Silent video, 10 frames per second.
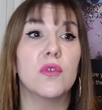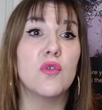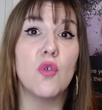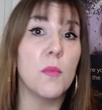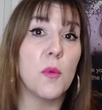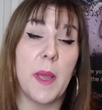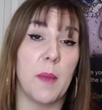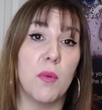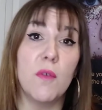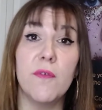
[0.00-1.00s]
normal
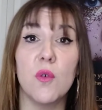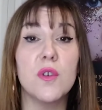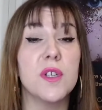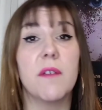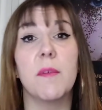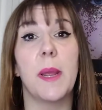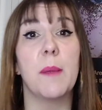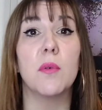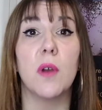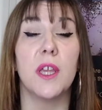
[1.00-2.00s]
people, for ordinary
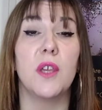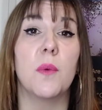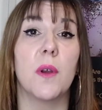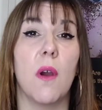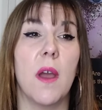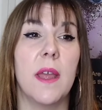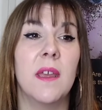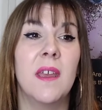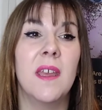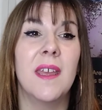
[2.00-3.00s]
people like you and I,
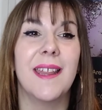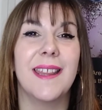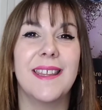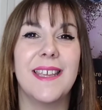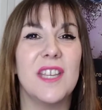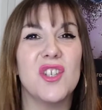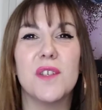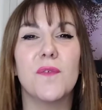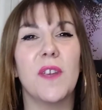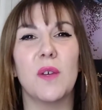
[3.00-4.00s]
it
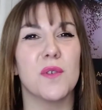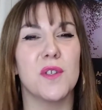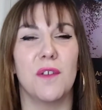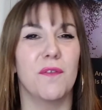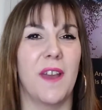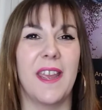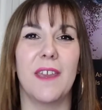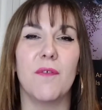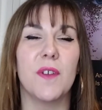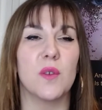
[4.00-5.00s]
just feels too fake.
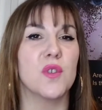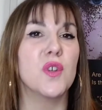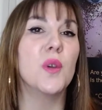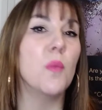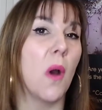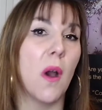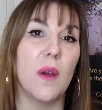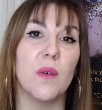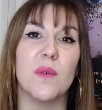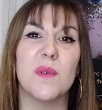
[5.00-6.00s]
It feels too
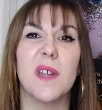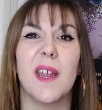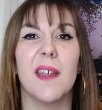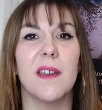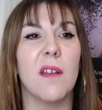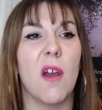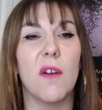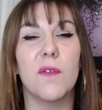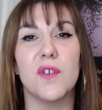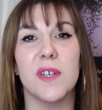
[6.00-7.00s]
wild. And
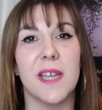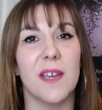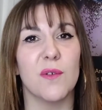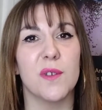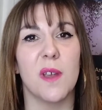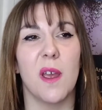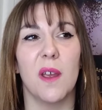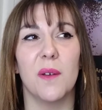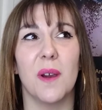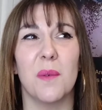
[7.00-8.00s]
after a day or so,
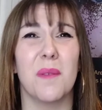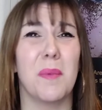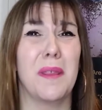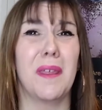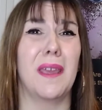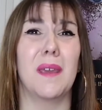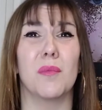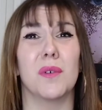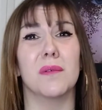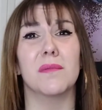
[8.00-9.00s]
I would be thinking,
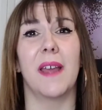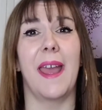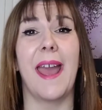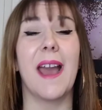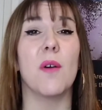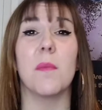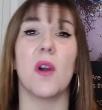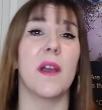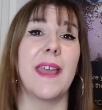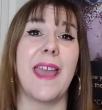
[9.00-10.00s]
well, how am
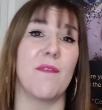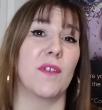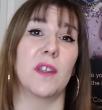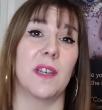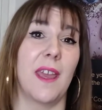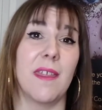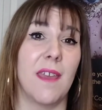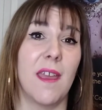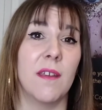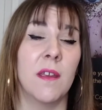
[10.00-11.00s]
I ever going to get
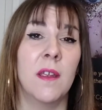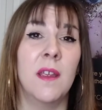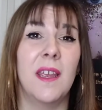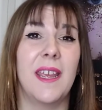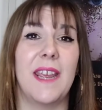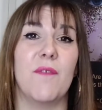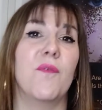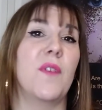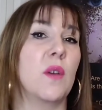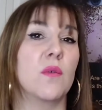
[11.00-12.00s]
there? It
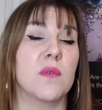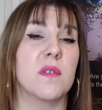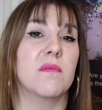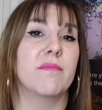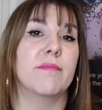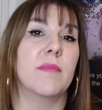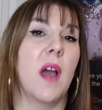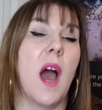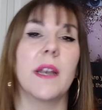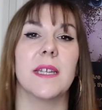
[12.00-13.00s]
feels
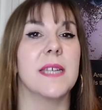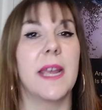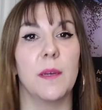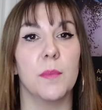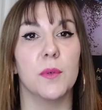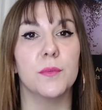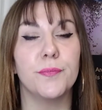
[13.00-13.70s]
unattainable.